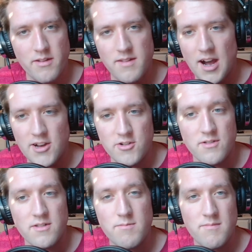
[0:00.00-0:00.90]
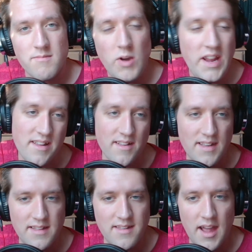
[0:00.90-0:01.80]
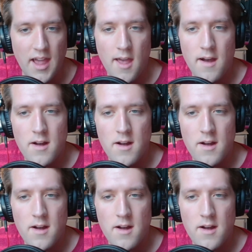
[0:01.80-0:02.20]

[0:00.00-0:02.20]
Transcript: the Dodgers' weakness, I'd say.